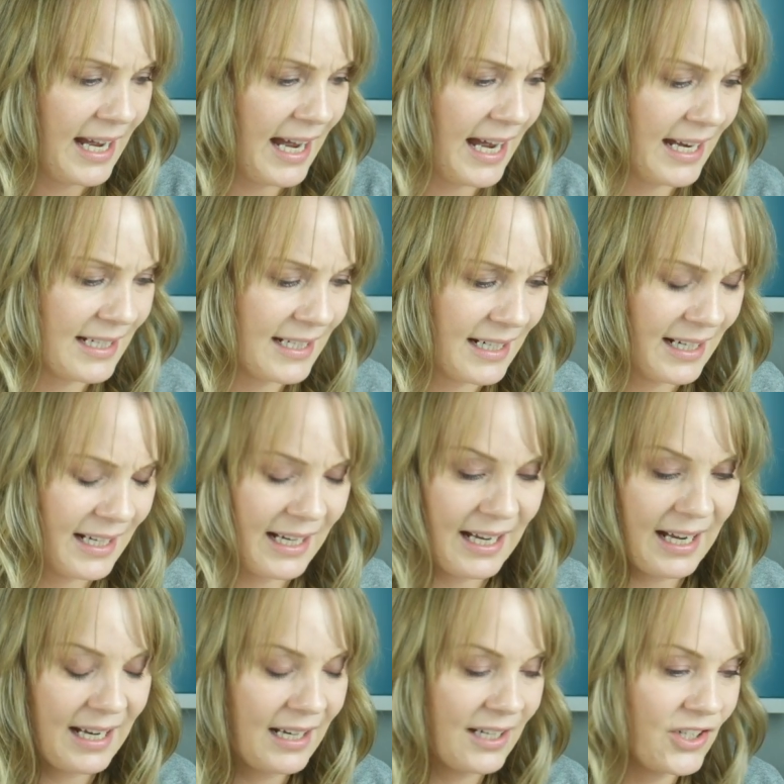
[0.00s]
and
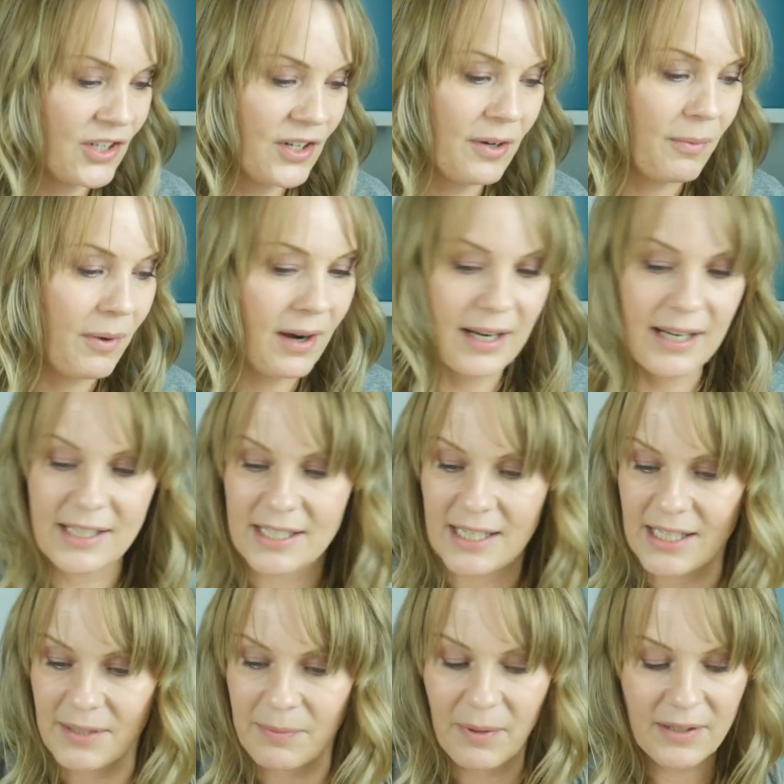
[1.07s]
do you know what,
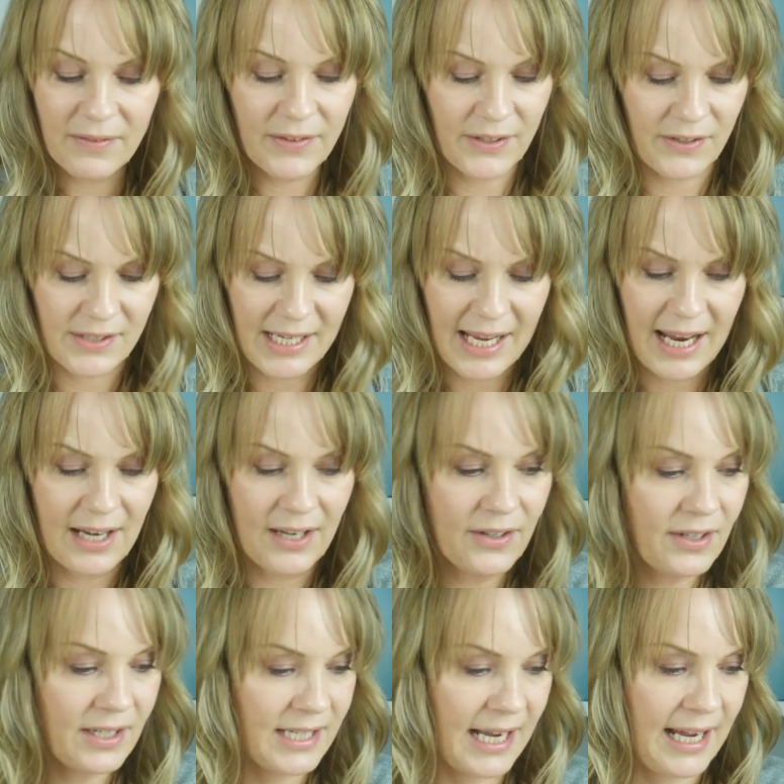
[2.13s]
it's one of those that I
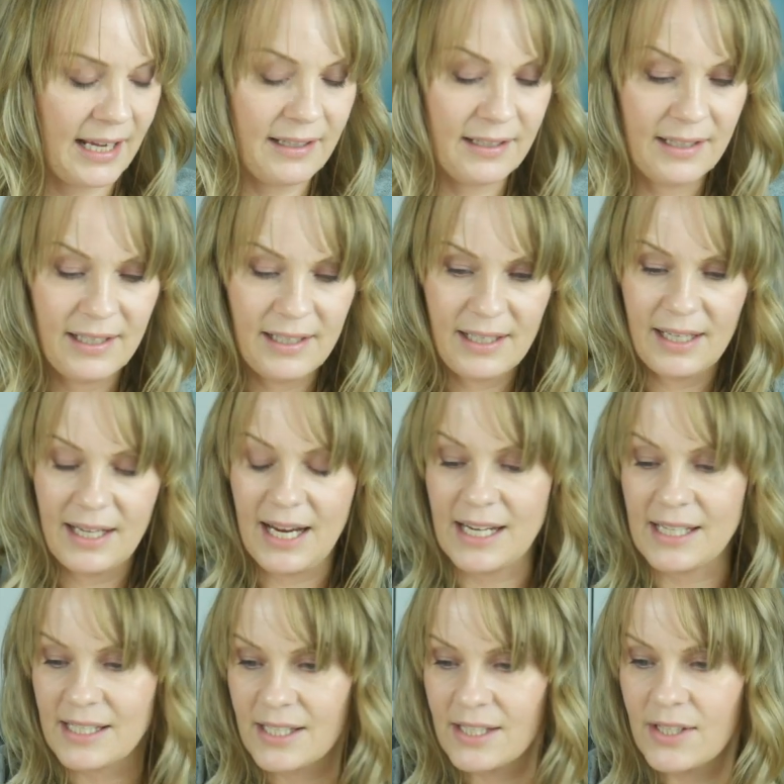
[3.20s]
looked at,
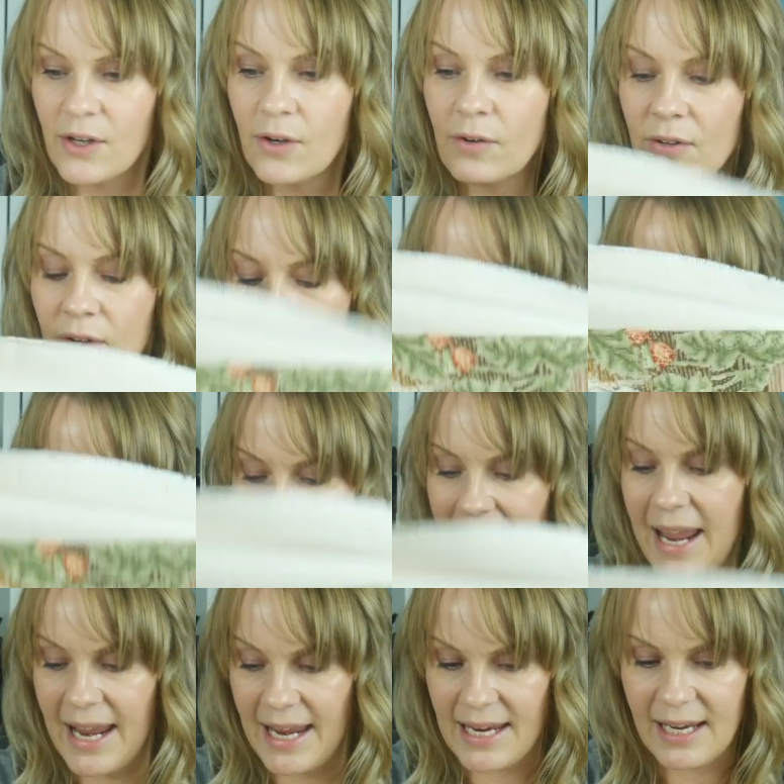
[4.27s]
it's so not
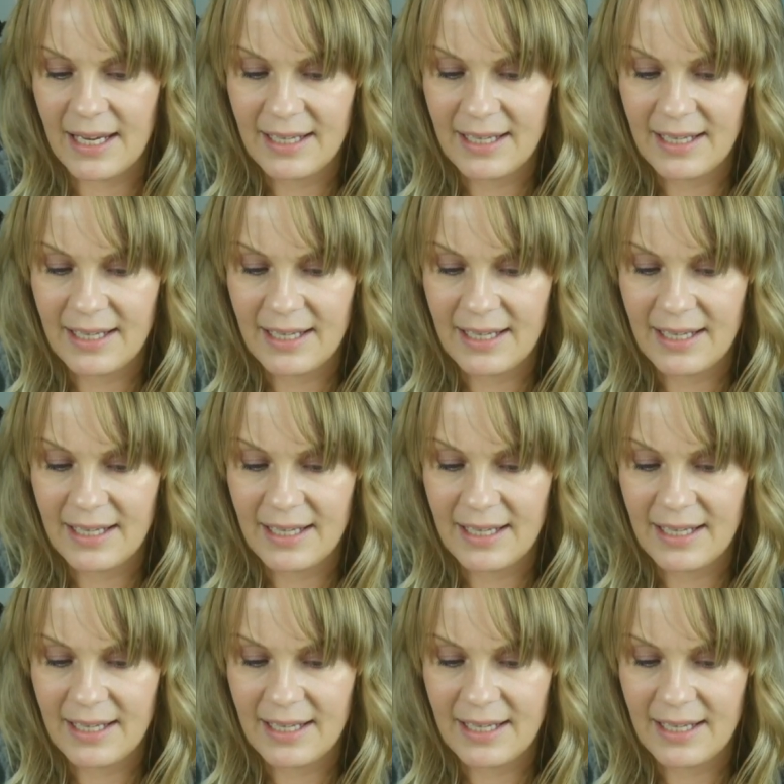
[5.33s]
me,